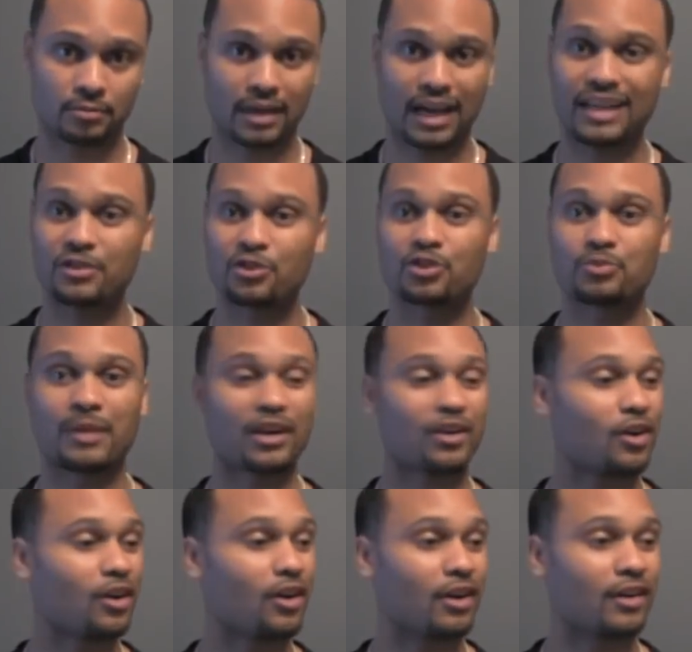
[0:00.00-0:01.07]
I use my
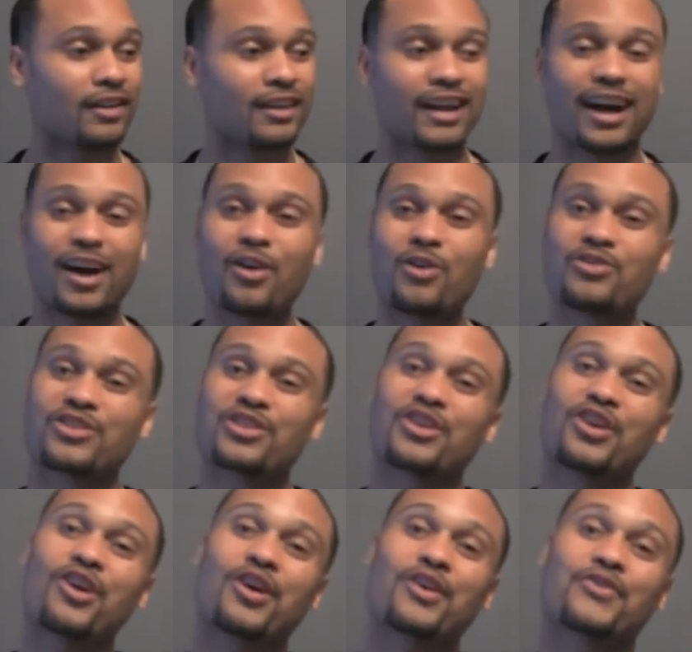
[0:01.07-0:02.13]
car. I owned a
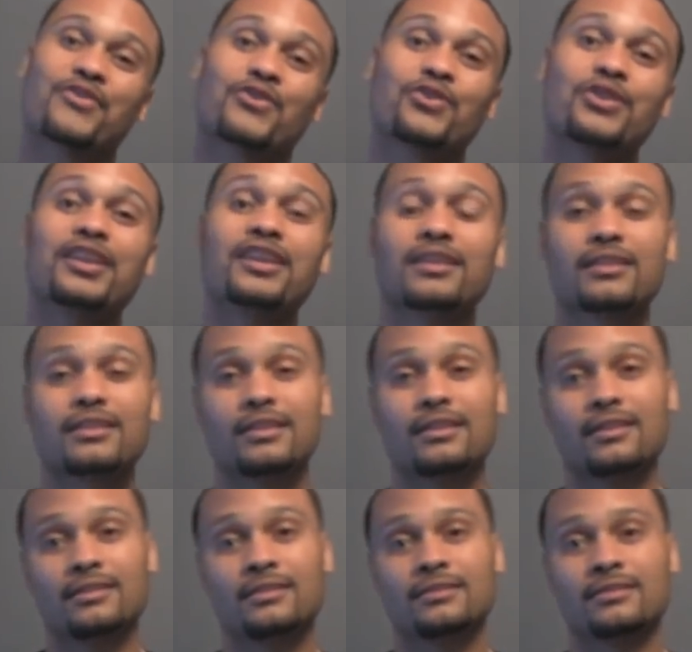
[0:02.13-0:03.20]
car free and
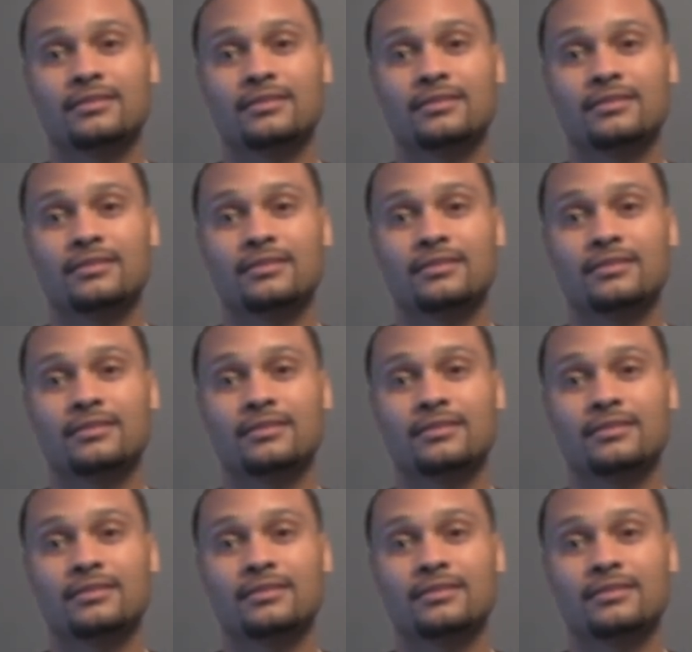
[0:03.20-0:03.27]
clear,